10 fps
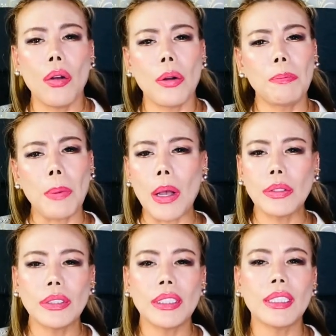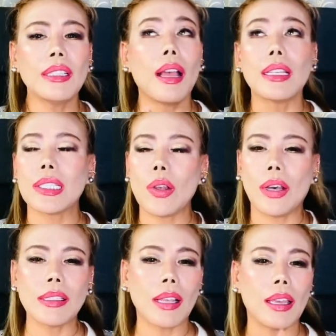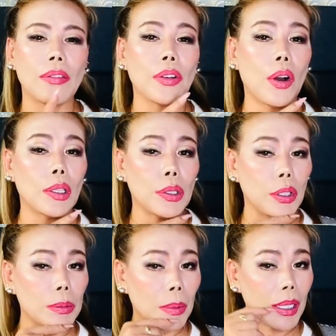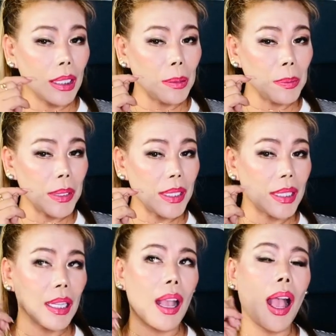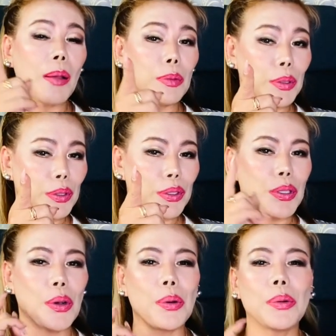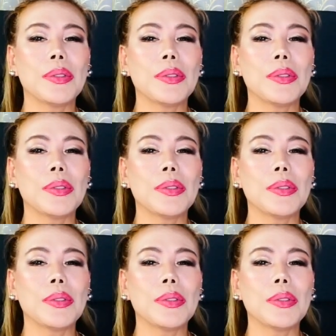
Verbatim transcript: or powder, as long as I have color on my lips, I'm good to go.